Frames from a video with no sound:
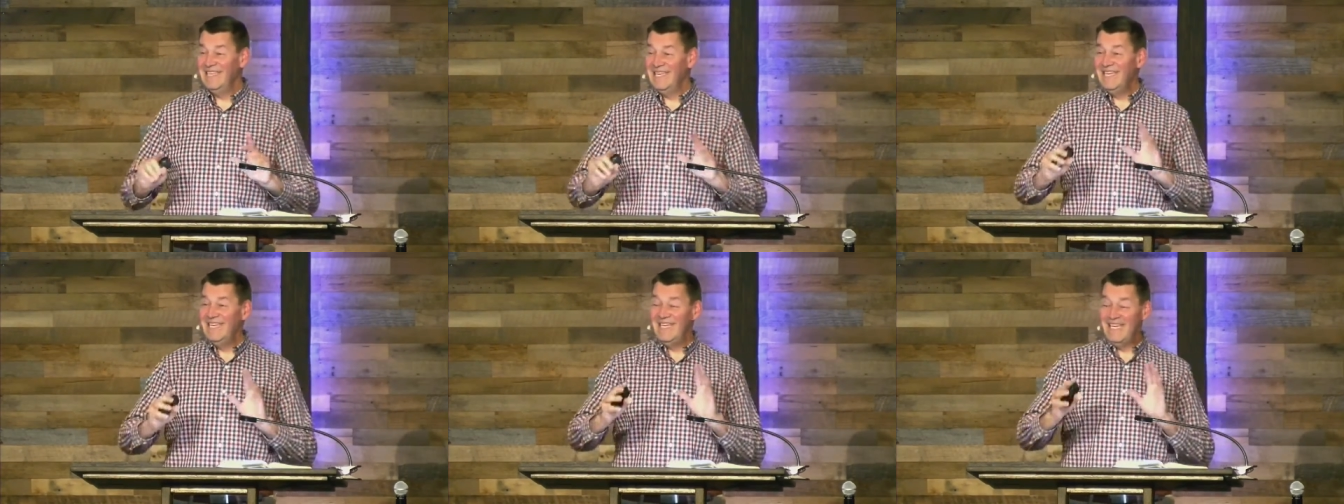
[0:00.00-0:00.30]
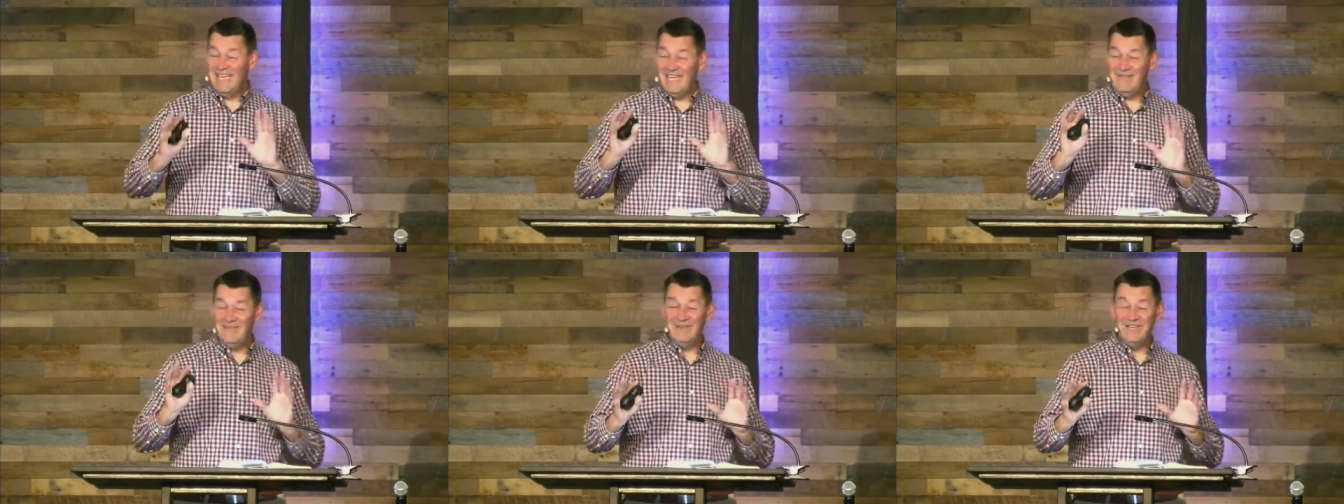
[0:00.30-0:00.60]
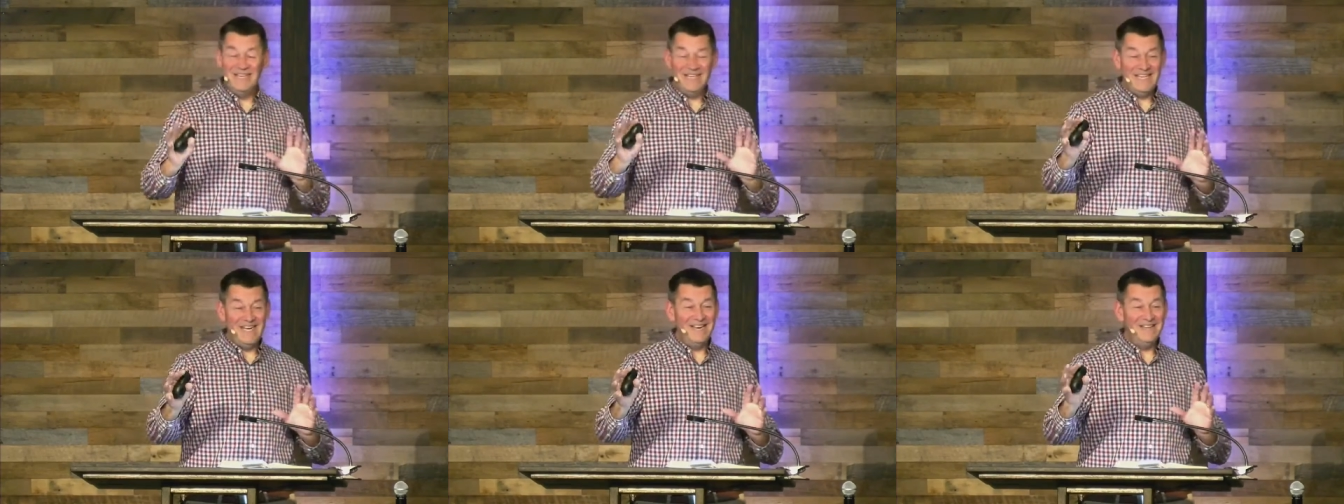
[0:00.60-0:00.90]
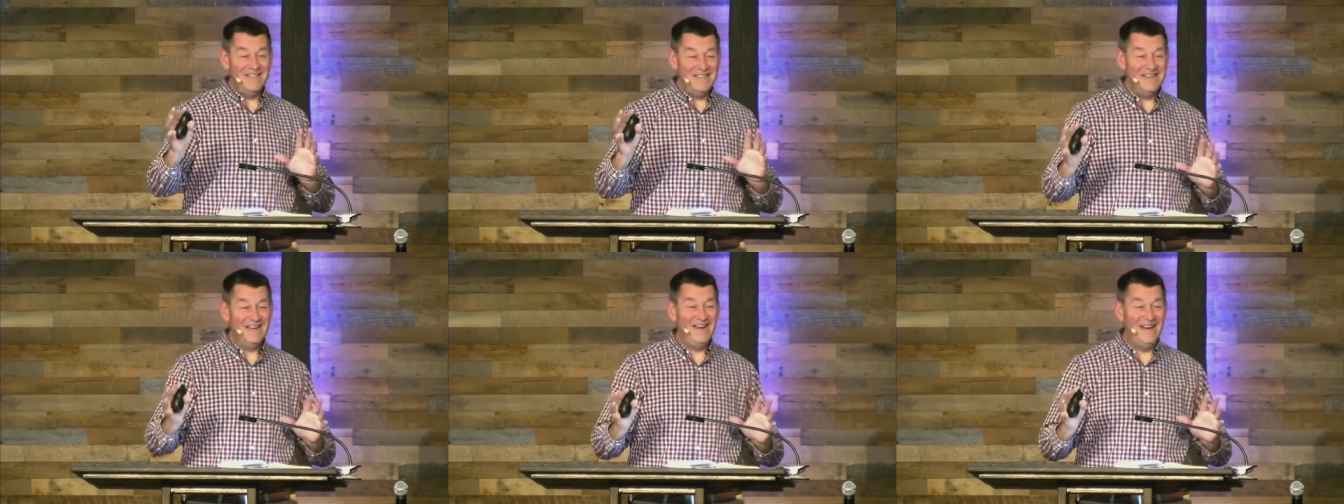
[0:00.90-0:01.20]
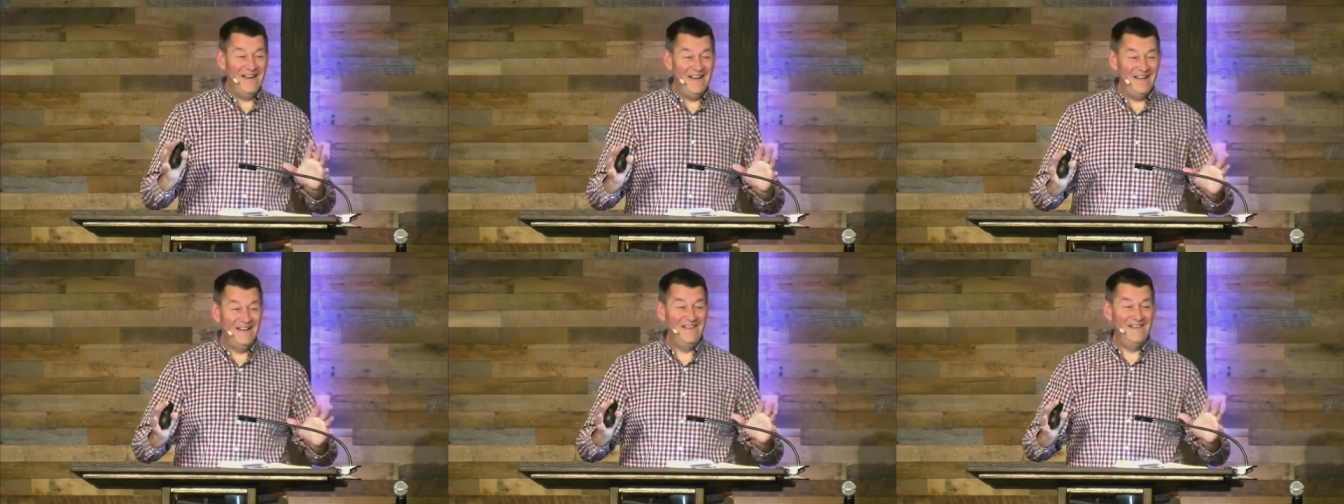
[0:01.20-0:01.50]
he went down the
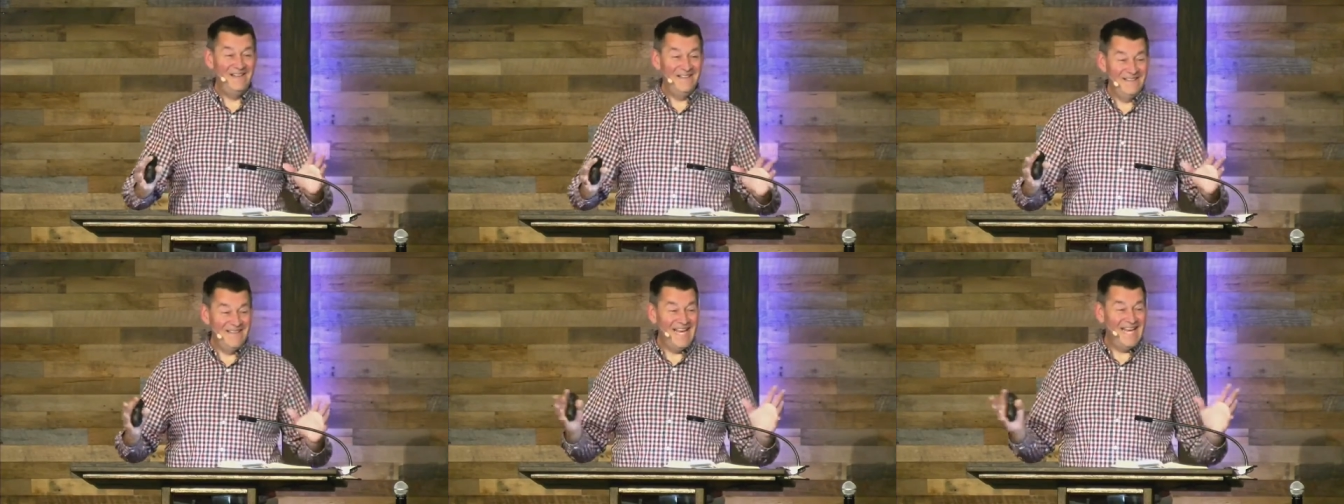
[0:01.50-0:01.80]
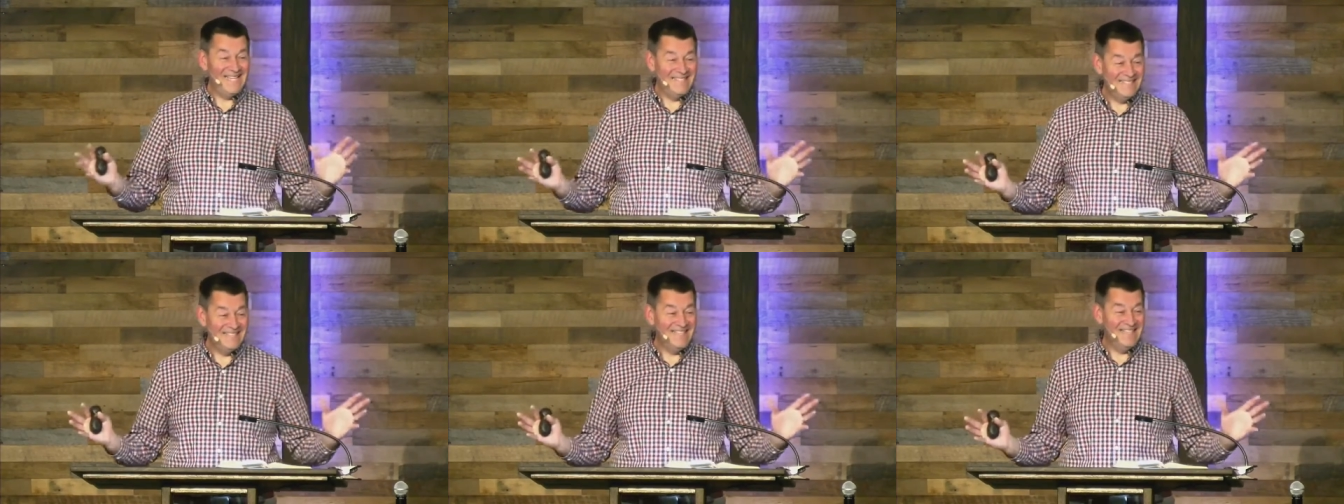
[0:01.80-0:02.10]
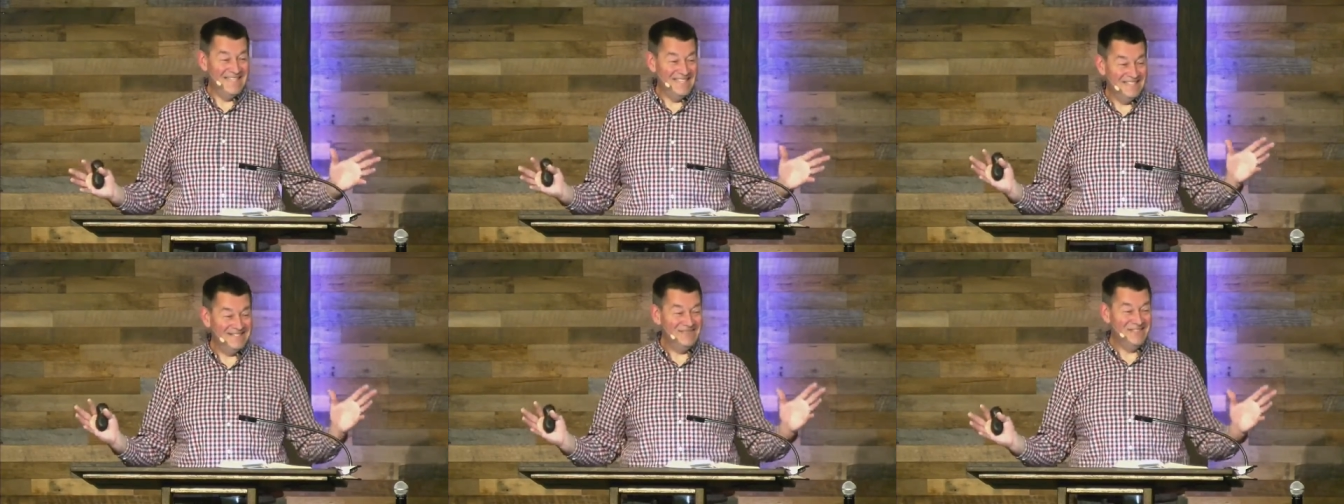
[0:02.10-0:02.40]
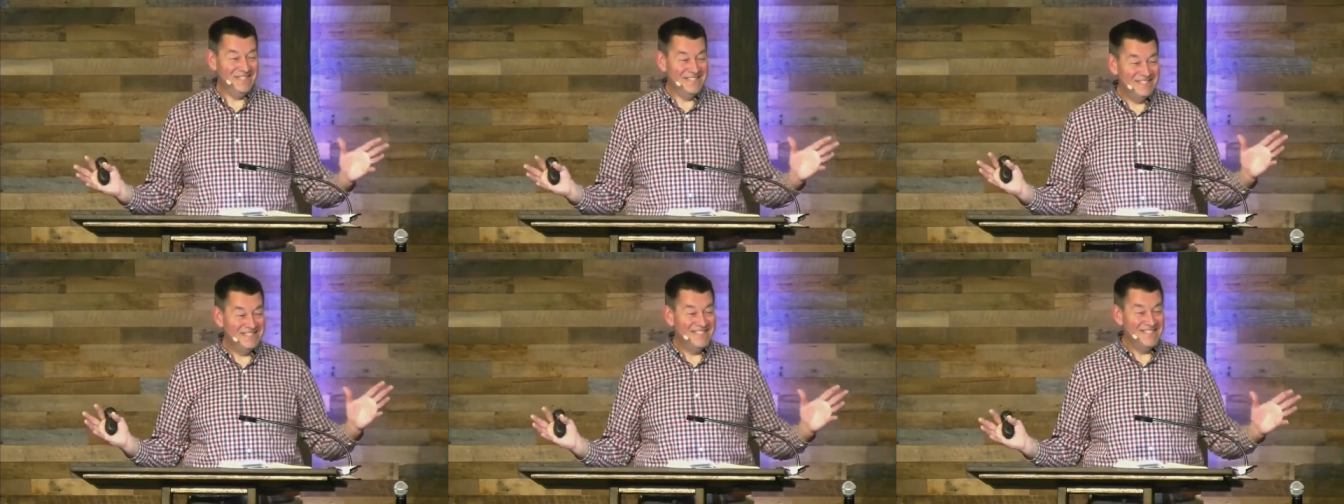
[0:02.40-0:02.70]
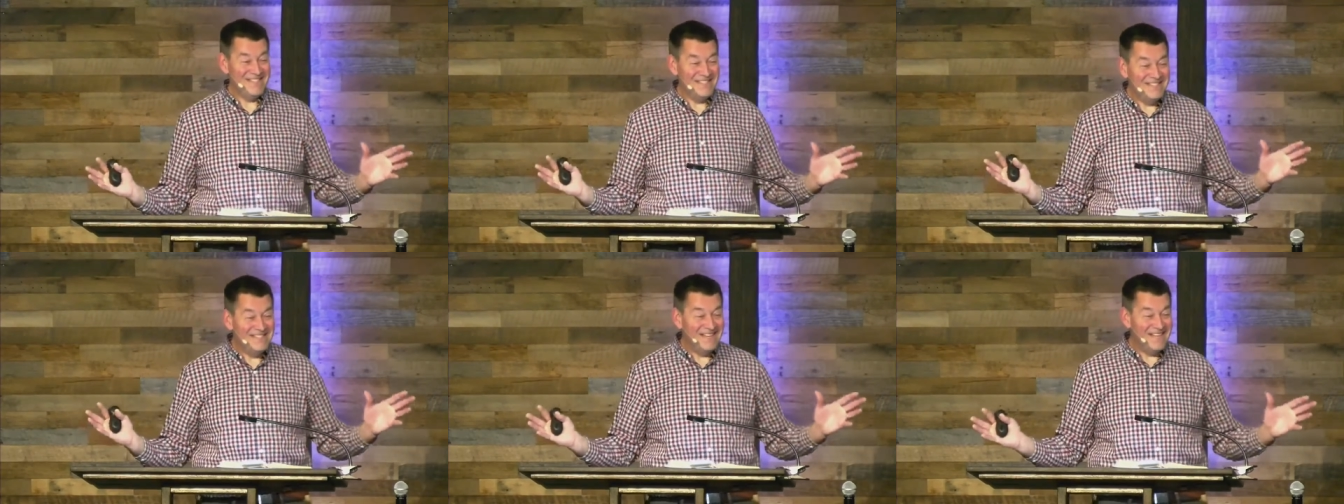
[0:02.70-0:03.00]
aisle dancing as well as he
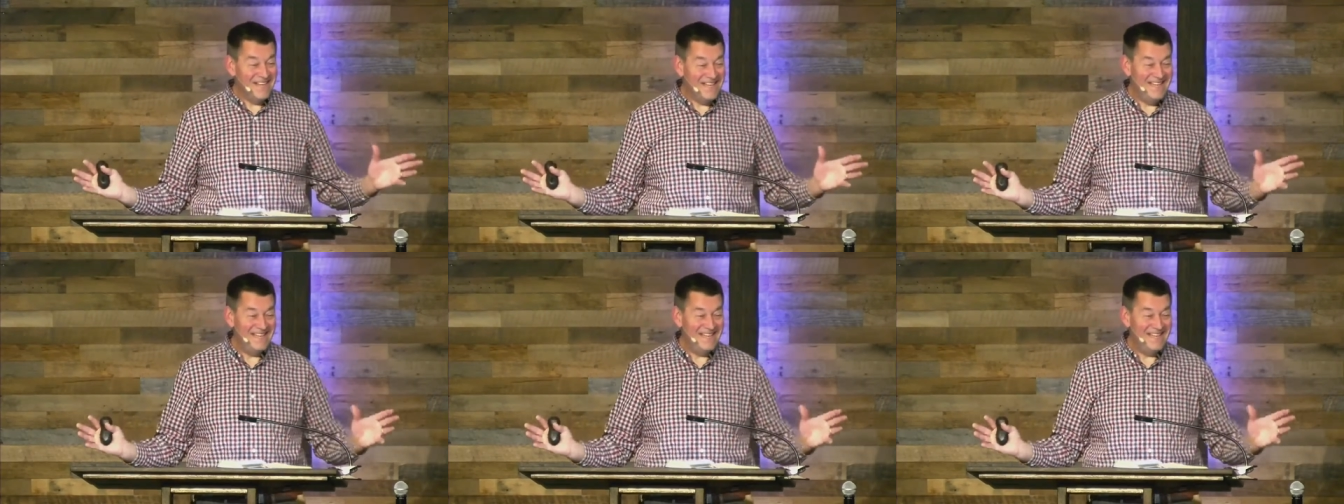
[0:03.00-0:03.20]
could.